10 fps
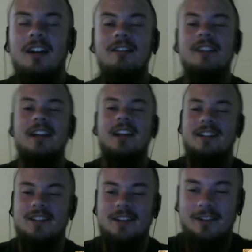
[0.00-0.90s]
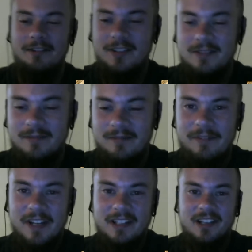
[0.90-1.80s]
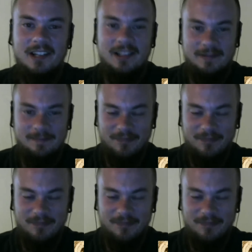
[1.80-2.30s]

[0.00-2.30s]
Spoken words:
all right, guys, if you face a